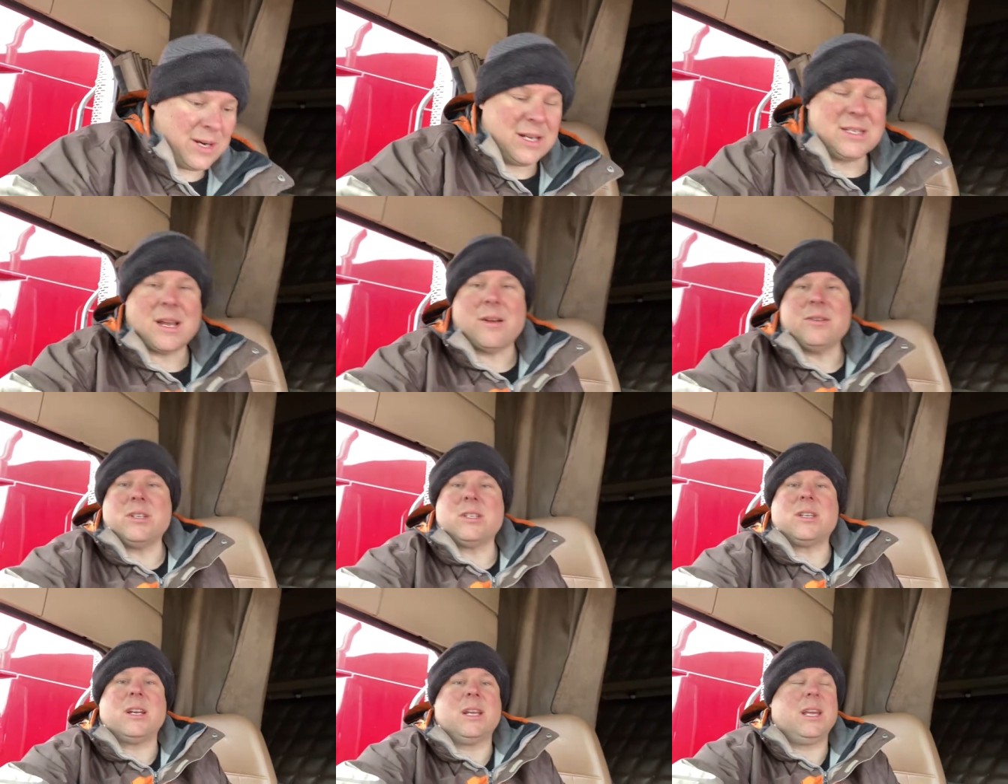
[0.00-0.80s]
Cause I was
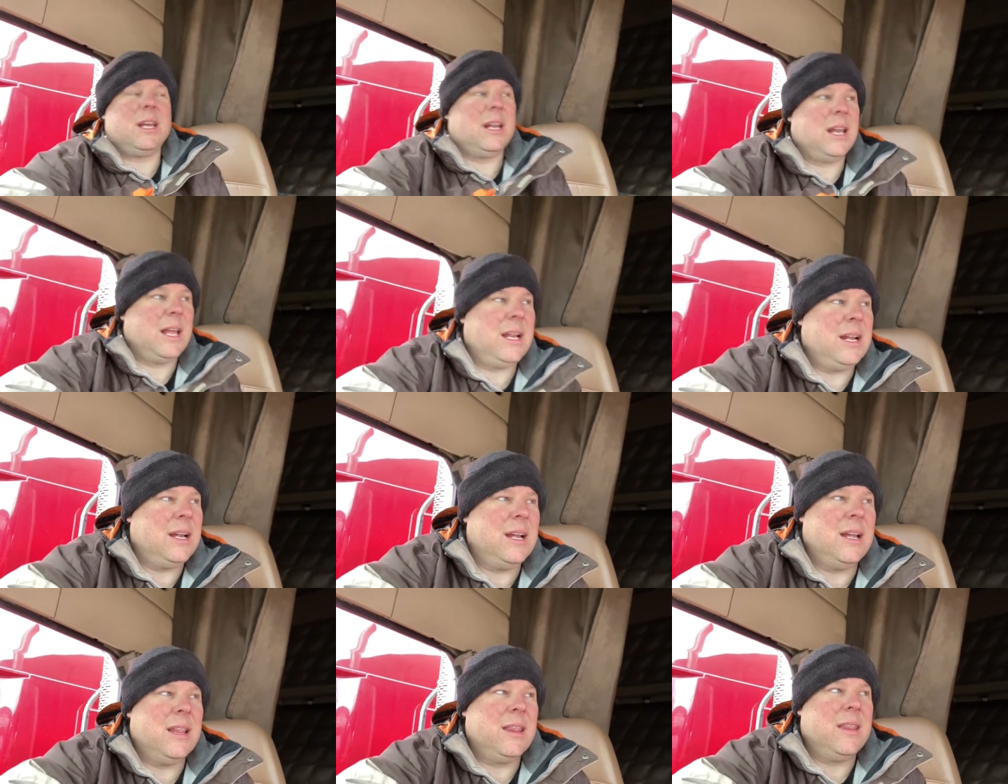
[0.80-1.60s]
just going to get like
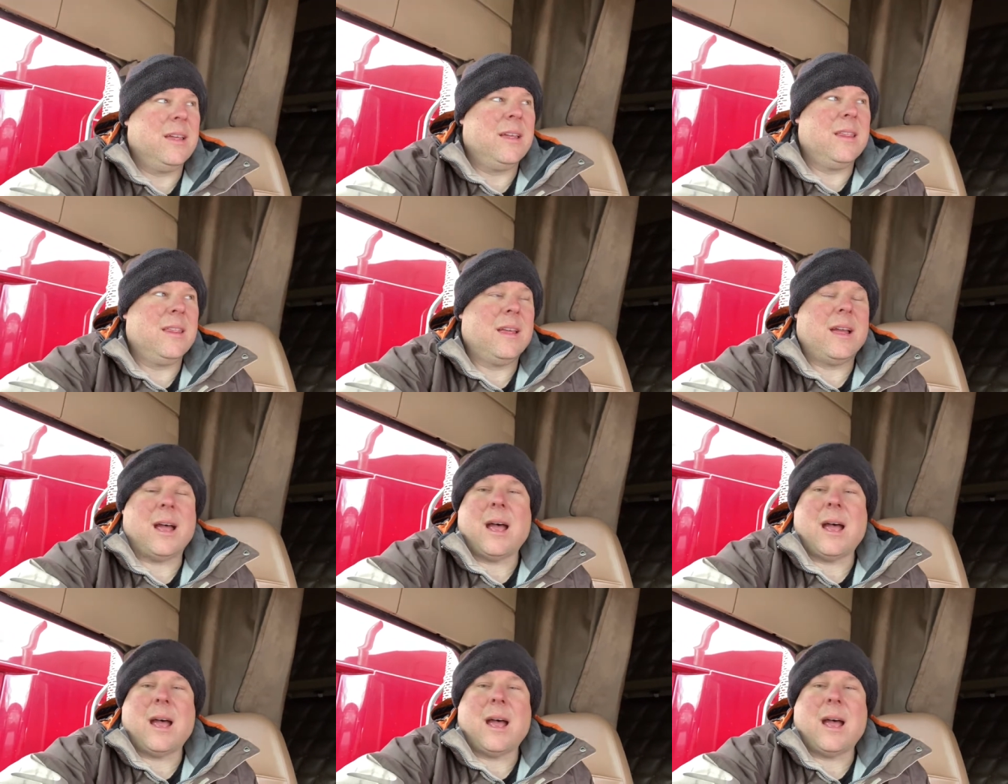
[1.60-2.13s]
the